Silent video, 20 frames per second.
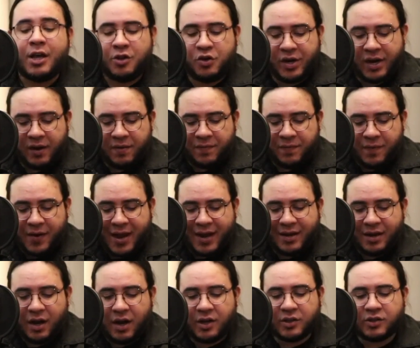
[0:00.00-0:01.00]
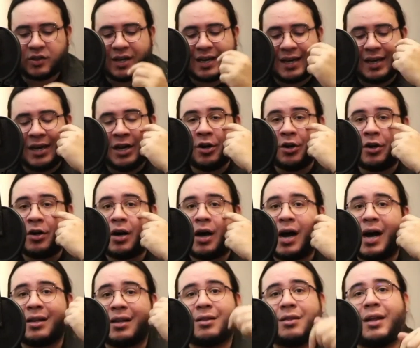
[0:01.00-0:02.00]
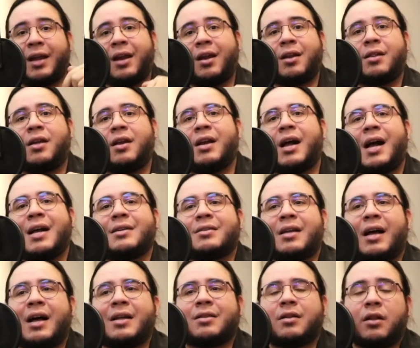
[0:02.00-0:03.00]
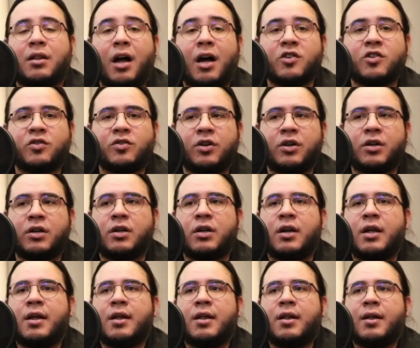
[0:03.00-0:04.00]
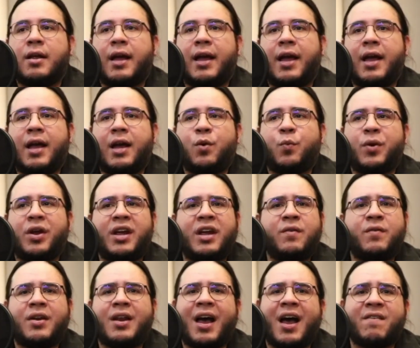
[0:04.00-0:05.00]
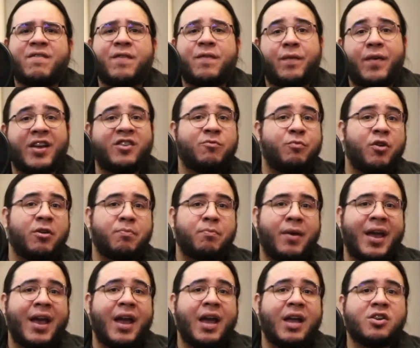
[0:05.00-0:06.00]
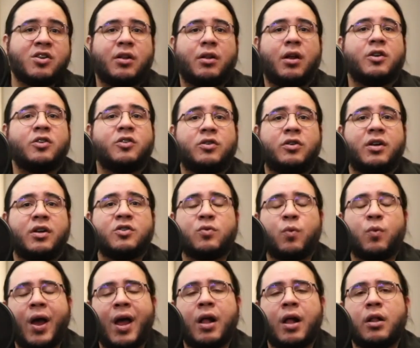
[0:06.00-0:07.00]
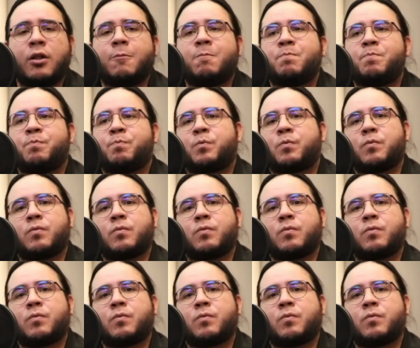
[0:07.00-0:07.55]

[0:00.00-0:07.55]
You can find us here at LinkedIn at Closter, and we even have a Facebook page, Closter, as well.